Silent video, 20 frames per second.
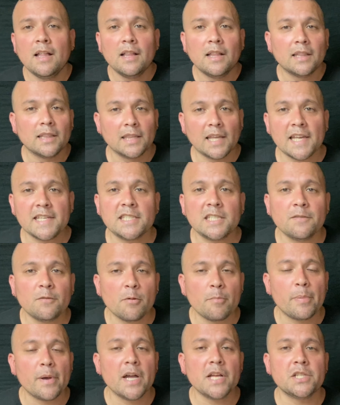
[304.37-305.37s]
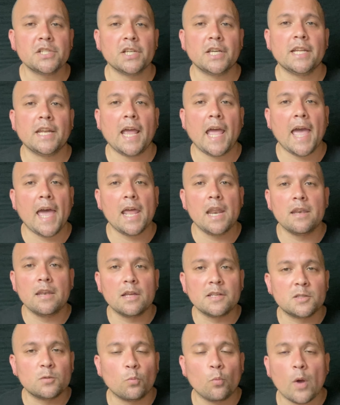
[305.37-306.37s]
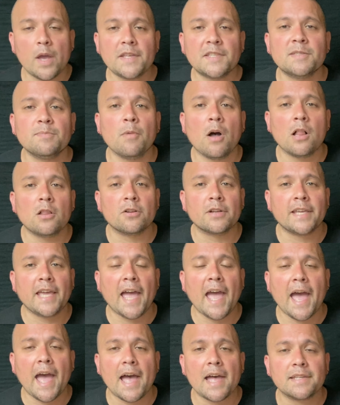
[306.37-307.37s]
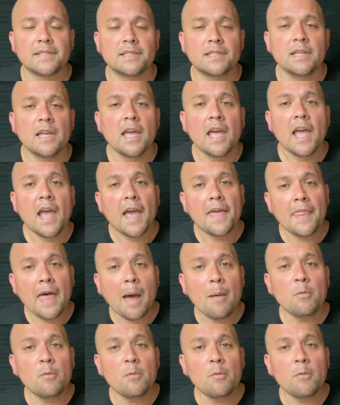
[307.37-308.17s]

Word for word: less of a budget, and a way smaller cast, and that